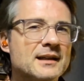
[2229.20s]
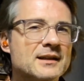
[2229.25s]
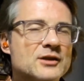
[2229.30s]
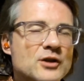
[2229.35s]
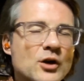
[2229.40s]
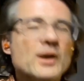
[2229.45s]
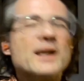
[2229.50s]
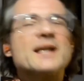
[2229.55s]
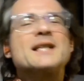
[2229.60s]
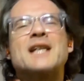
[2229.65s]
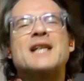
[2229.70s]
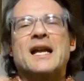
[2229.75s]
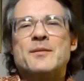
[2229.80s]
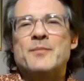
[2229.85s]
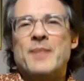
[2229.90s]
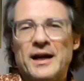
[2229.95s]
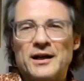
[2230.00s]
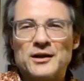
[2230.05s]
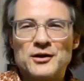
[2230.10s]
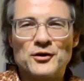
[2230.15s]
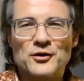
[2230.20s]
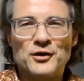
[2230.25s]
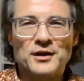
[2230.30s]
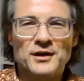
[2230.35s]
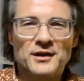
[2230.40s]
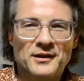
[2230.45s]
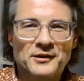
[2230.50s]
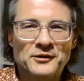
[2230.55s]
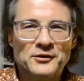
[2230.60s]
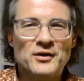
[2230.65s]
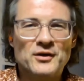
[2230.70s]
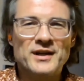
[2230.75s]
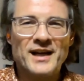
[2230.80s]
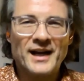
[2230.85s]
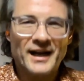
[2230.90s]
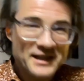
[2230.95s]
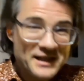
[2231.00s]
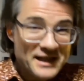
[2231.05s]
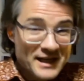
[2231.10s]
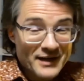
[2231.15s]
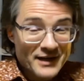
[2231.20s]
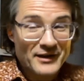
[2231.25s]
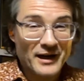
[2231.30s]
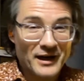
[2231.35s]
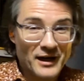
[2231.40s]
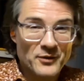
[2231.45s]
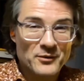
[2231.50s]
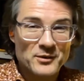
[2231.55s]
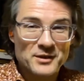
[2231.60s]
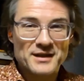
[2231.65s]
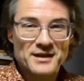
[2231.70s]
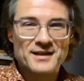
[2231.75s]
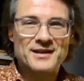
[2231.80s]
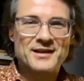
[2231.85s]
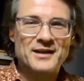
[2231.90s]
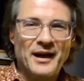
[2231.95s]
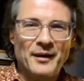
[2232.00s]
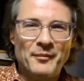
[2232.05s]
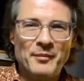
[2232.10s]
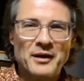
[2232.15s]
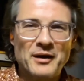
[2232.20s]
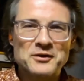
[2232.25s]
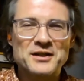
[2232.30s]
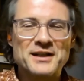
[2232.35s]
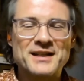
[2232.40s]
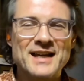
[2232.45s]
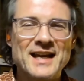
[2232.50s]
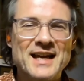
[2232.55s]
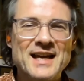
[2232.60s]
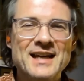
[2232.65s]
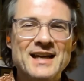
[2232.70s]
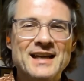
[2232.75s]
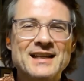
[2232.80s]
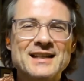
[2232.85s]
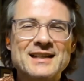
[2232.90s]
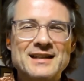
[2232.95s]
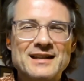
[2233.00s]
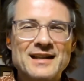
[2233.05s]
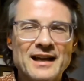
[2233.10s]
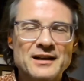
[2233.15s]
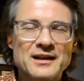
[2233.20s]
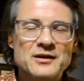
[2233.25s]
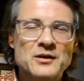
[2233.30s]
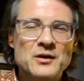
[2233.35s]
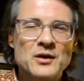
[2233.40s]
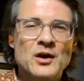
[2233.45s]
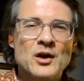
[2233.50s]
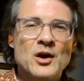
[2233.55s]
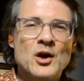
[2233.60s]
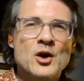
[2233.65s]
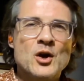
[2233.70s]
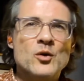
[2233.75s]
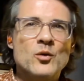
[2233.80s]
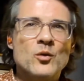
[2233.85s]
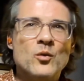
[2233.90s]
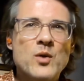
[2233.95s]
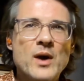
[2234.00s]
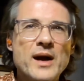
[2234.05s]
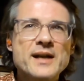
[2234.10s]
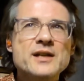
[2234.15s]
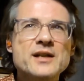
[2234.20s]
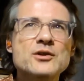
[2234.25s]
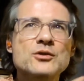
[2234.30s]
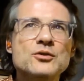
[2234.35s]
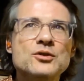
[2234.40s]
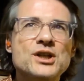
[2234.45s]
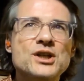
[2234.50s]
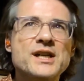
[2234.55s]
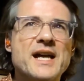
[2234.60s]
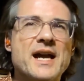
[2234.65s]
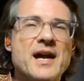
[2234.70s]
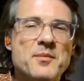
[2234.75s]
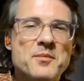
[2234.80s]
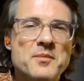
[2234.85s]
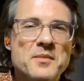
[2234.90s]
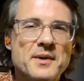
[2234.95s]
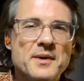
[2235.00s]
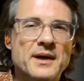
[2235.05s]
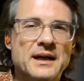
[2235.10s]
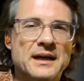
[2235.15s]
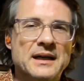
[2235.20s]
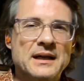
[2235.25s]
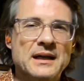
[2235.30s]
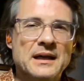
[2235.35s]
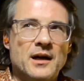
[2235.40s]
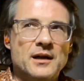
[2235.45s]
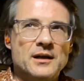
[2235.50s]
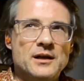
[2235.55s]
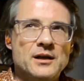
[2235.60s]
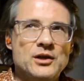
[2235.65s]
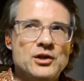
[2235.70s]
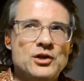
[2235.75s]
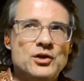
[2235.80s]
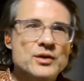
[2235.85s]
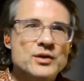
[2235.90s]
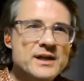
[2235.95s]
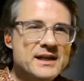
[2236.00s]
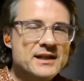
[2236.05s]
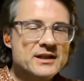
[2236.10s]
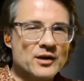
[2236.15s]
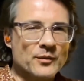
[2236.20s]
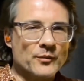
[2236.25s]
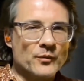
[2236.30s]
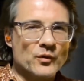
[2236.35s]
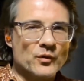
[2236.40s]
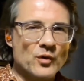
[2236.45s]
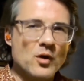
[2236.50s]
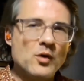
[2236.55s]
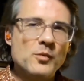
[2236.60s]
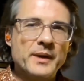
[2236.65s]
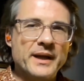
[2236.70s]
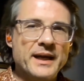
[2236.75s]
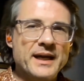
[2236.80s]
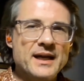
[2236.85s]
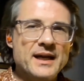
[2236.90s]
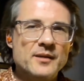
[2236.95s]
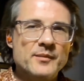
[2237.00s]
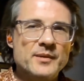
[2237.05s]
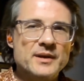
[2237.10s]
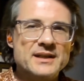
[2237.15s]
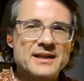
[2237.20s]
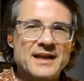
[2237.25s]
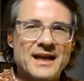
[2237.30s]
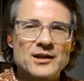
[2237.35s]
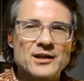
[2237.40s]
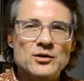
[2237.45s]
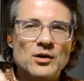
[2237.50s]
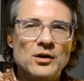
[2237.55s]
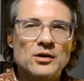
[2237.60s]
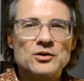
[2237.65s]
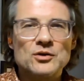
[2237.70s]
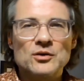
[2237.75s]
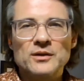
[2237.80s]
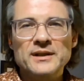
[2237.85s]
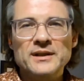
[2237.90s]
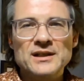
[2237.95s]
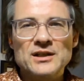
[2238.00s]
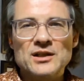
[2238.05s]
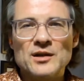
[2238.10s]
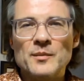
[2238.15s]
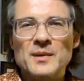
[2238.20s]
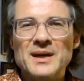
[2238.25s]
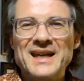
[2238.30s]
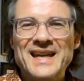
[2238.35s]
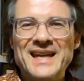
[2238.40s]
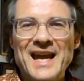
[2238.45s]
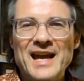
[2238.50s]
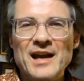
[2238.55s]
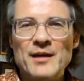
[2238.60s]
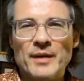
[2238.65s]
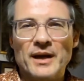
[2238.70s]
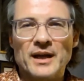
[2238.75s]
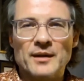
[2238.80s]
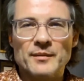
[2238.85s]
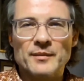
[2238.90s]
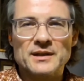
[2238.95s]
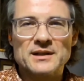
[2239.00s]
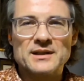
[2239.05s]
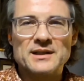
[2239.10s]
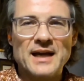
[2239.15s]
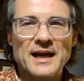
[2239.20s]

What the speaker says: So let's get back to the idea that I was about to say, is that when you GM, you need some role-playing elements and you also need some game elements.